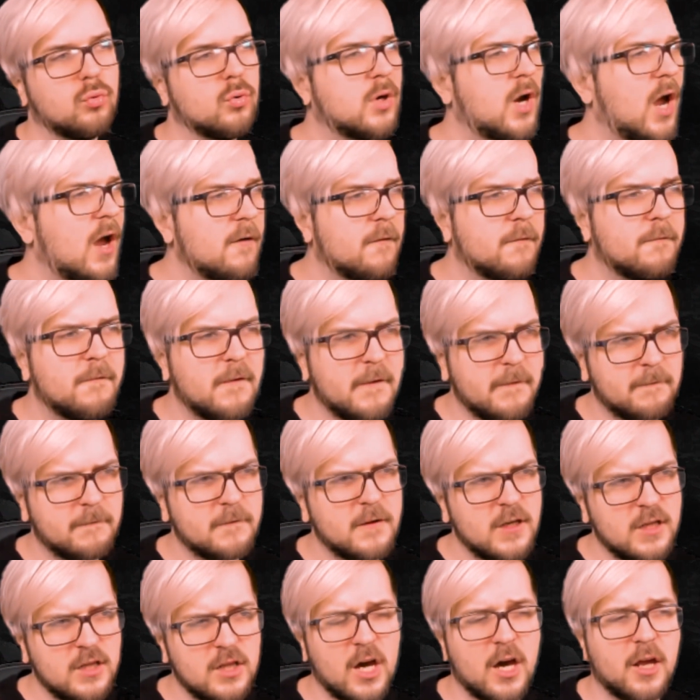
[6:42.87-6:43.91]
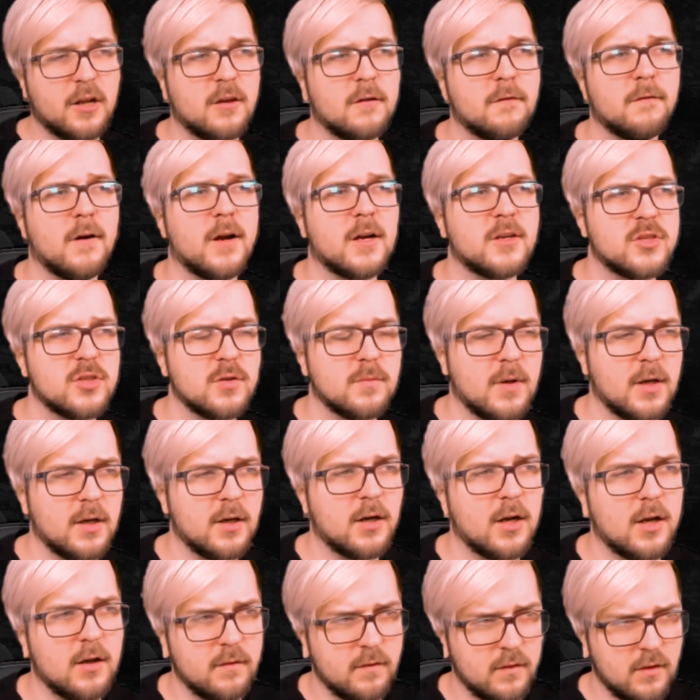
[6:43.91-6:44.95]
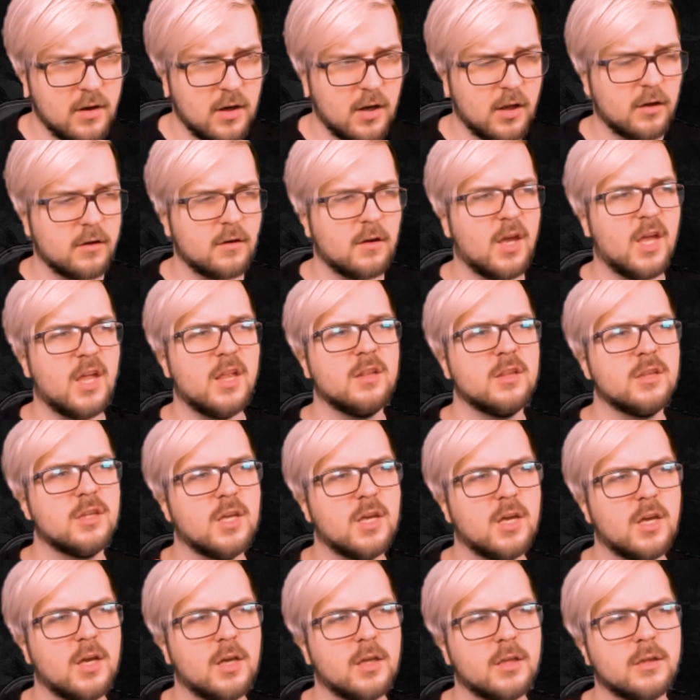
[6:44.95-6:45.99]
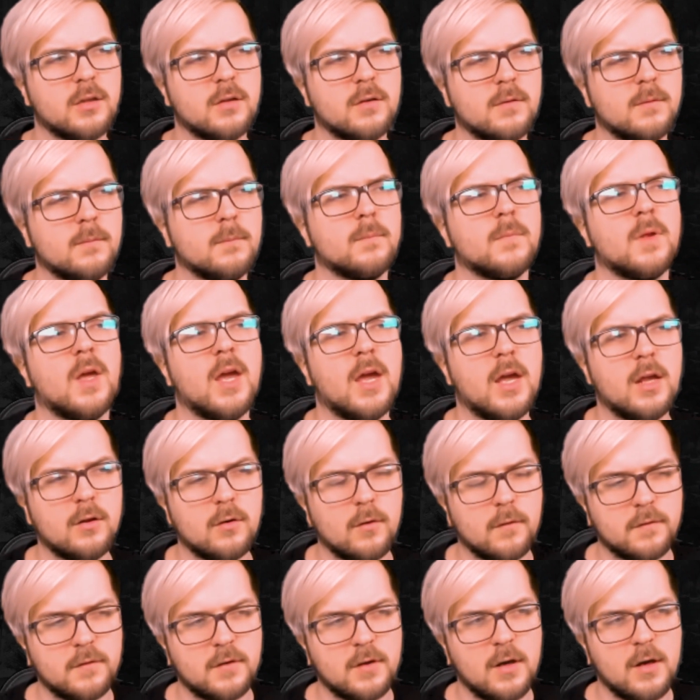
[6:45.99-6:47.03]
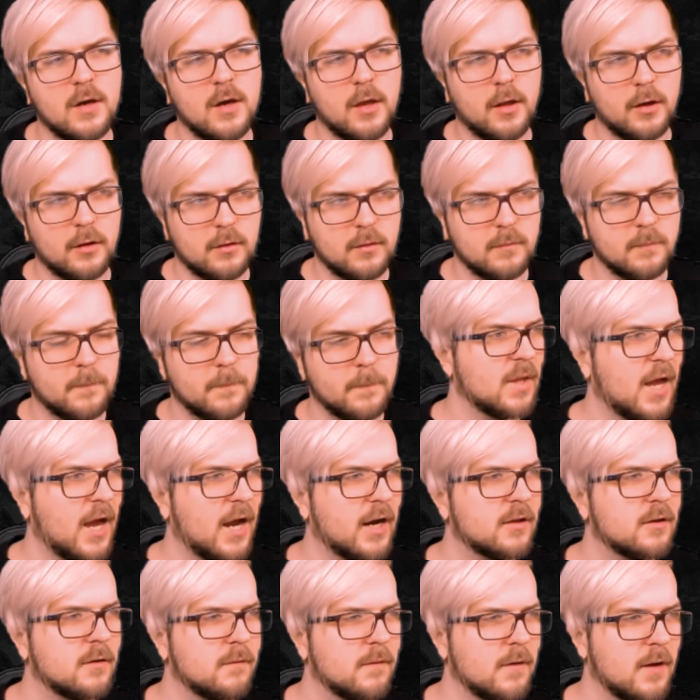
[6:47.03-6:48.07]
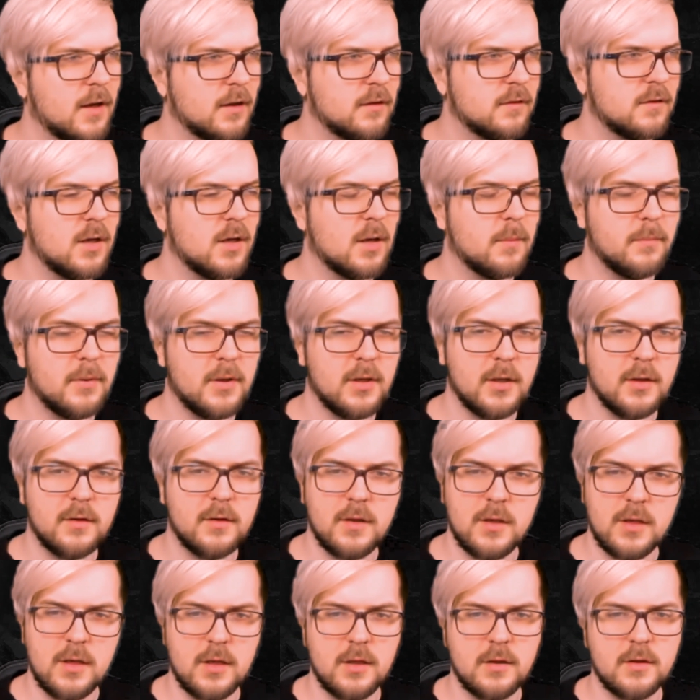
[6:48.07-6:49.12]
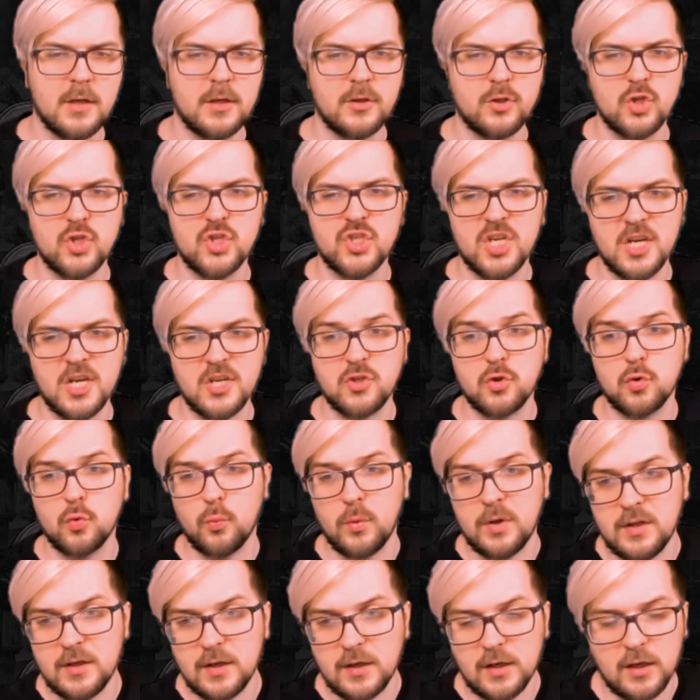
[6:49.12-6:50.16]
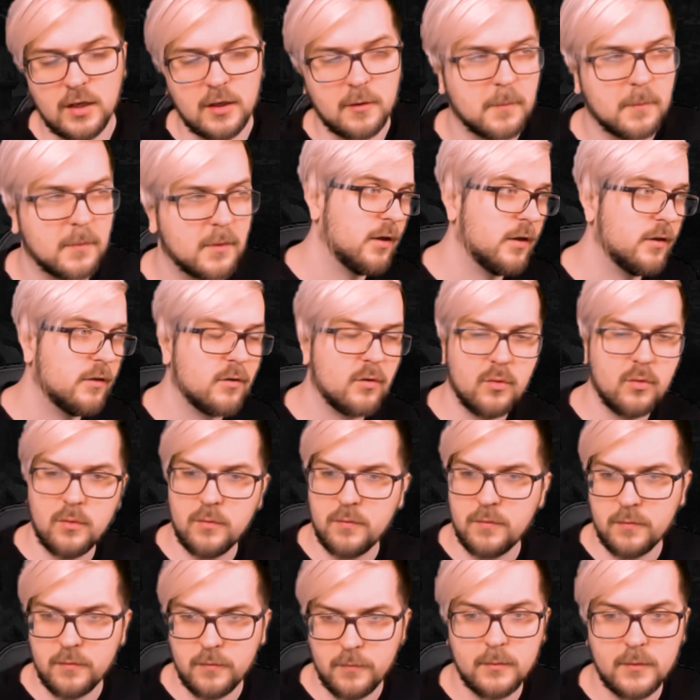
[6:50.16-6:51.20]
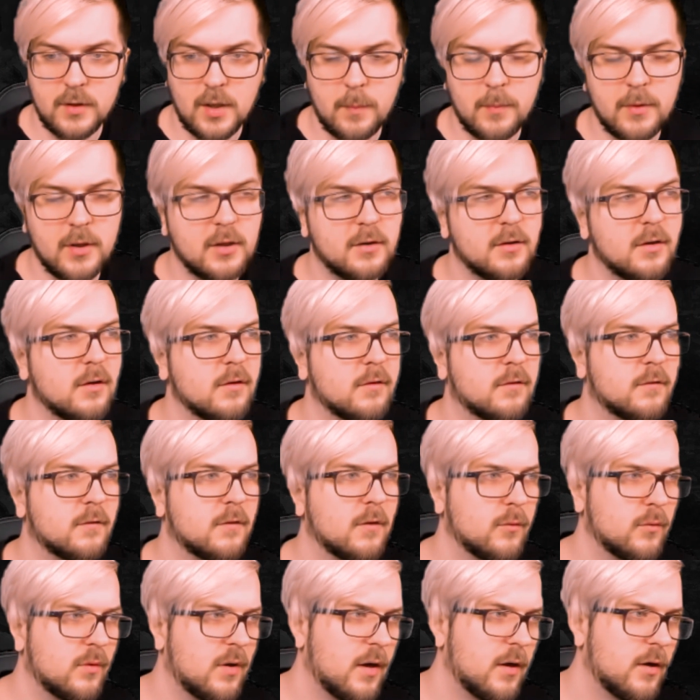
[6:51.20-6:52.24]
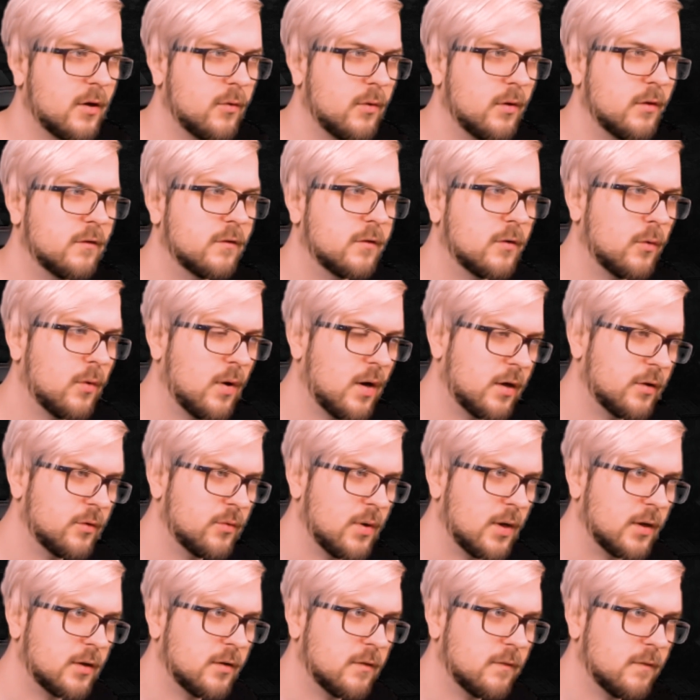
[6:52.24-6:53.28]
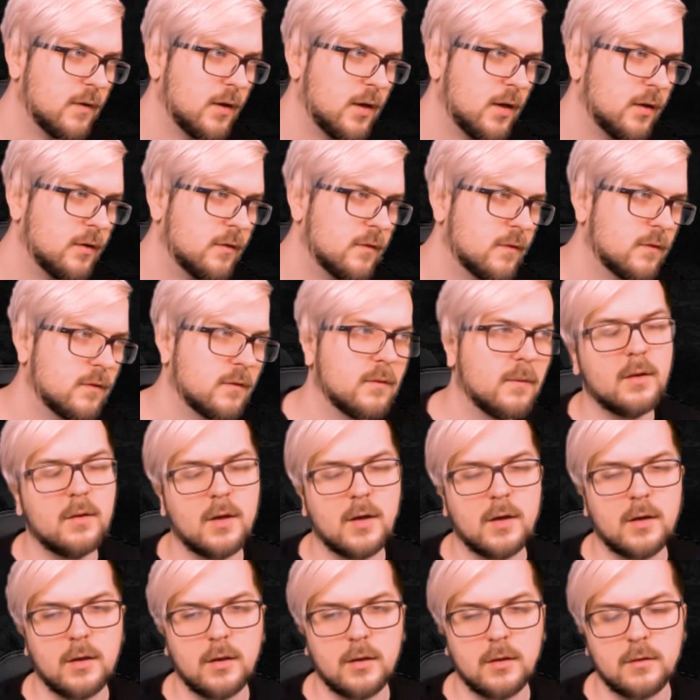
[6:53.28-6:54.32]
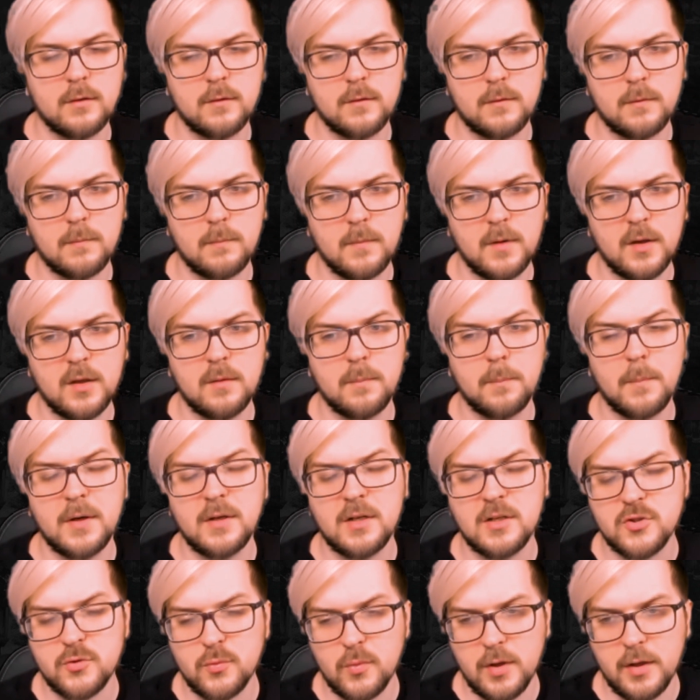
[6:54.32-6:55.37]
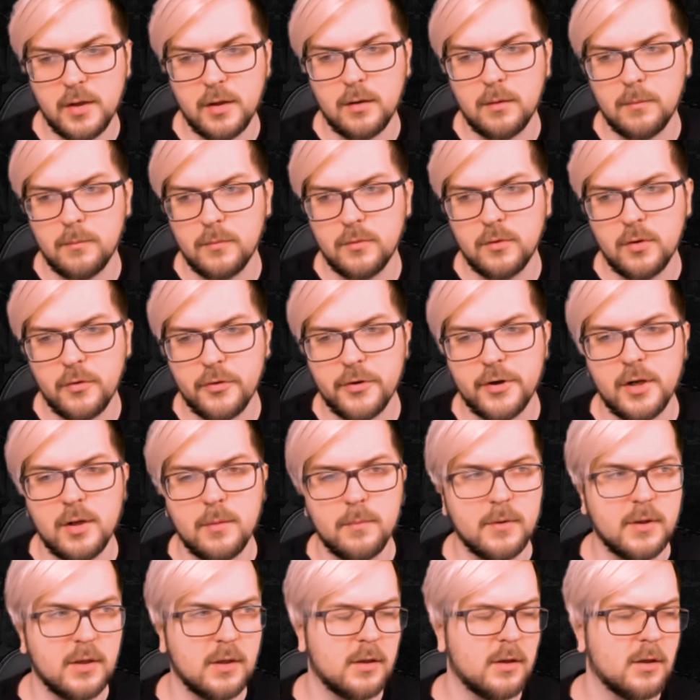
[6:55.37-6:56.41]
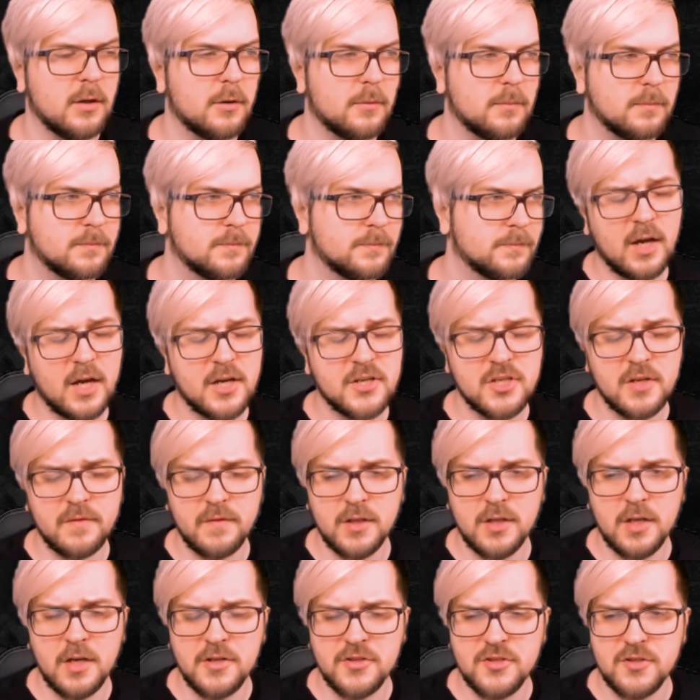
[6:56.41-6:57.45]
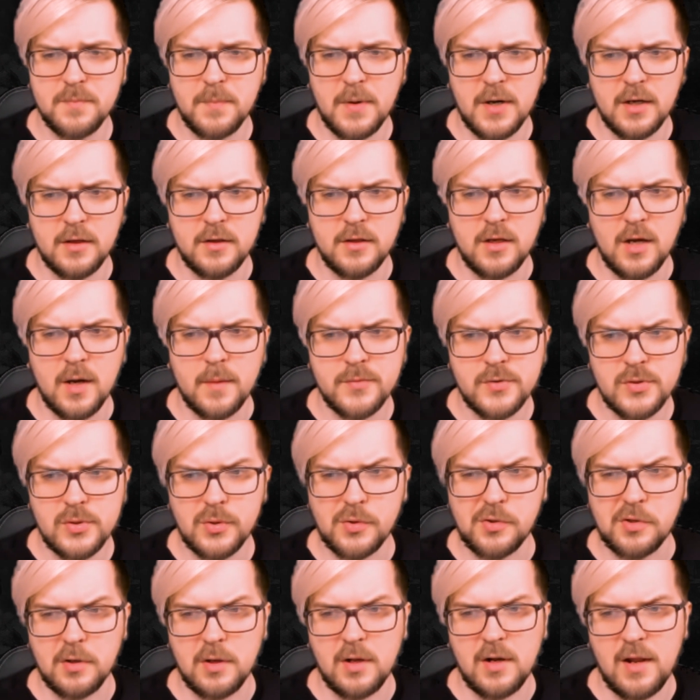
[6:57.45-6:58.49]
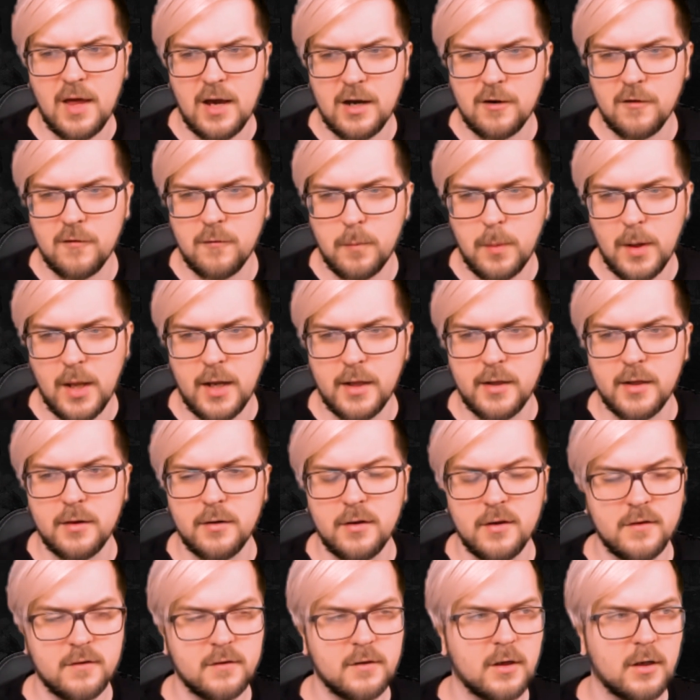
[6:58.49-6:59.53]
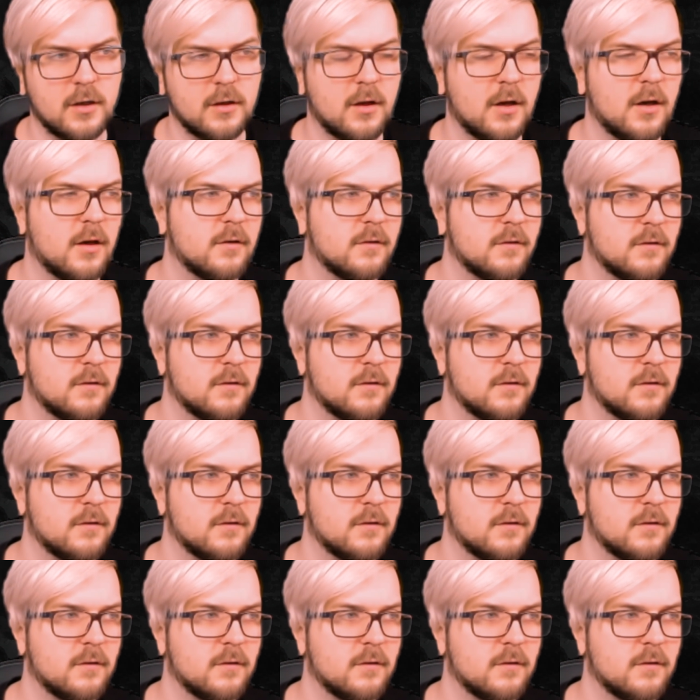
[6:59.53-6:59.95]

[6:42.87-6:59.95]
have 15 artifacts in my graveyard and then end of turn activate the ability that just says win the game. In truth, the ability is so narrow and so hard to activate that it might as well not really be here. As evidenced by the absolute lack of play that this card has